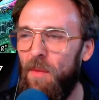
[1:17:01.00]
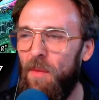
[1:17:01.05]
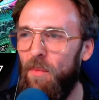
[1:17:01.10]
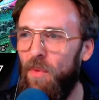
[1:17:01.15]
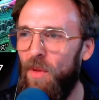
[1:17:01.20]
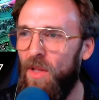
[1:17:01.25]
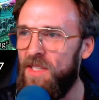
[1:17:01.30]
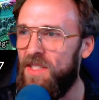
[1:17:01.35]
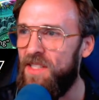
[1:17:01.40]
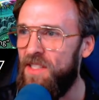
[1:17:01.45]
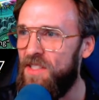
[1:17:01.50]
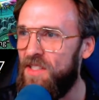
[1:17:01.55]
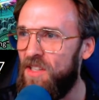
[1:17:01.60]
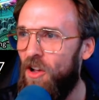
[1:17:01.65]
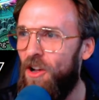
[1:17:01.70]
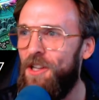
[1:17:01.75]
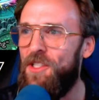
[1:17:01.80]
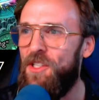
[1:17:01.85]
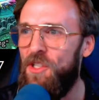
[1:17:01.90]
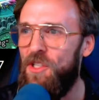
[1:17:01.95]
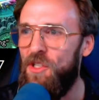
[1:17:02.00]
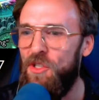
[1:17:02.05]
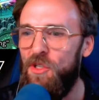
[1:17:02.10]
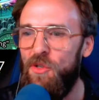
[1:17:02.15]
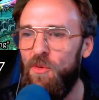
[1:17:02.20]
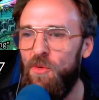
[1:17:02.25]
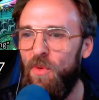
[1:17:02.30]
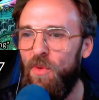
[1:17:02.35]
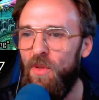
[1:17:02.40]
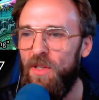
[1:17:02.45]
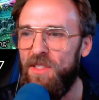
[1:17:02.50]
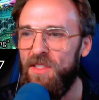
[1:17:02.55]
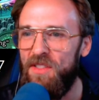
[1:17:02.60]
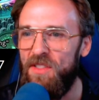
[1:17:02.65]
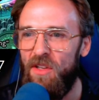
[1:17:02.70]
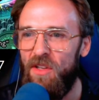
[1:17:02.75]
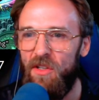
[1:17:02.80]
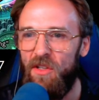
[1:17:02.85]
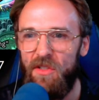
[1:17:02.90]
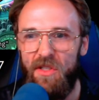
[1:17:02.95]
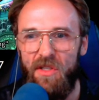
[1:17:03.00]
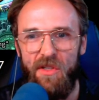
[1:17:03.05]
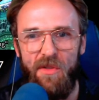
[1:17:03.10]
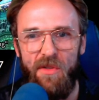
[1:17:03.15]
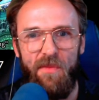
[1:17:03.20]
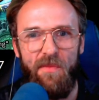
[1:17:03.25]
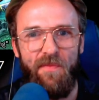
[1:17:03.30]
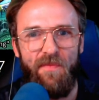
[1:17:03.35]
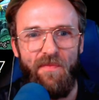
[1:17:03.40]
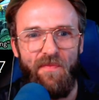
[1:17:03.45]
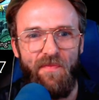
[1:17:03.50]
Blessings on to you. Blessings on to you.